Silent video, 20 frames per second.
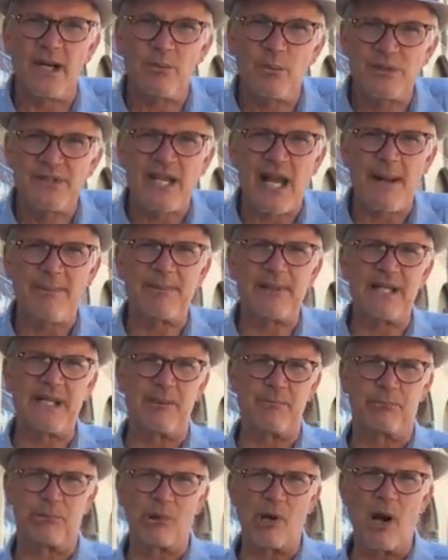What's happening
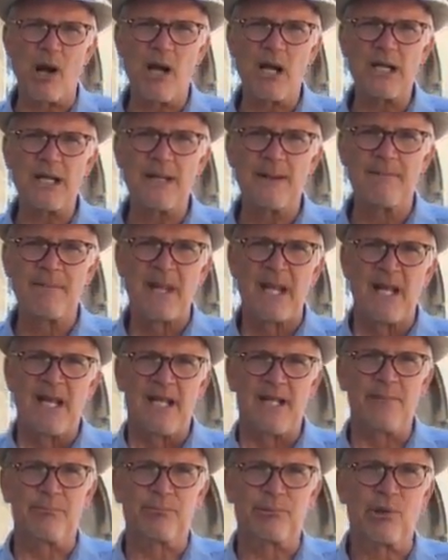in Prague?
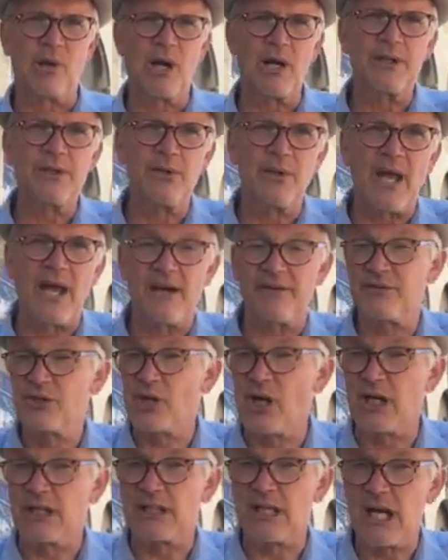In Prague, you have
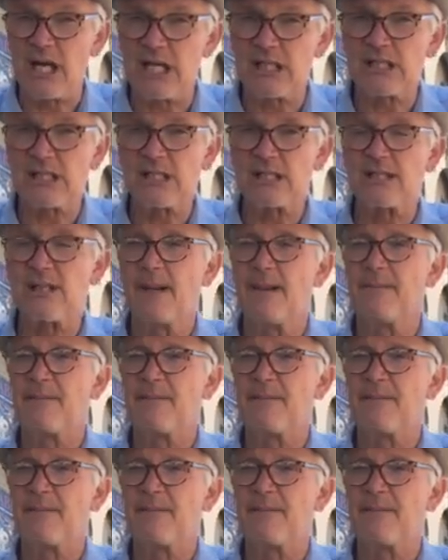John Huss.